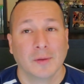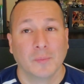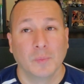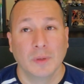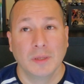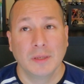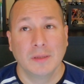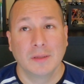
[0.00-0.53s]

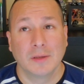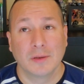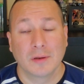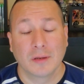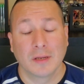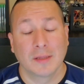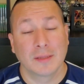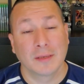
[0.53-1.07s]
meaning that you're
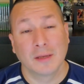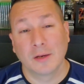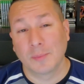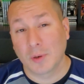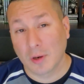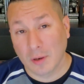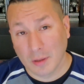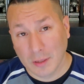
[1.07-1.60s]
going to have to get up
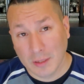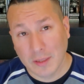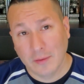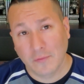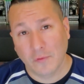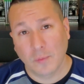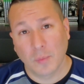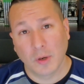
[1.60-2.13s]
early
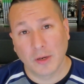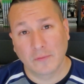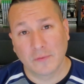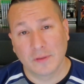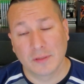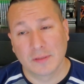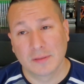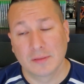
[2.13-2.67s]
for
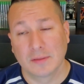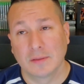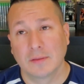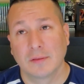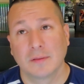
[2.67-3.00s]
breakfast.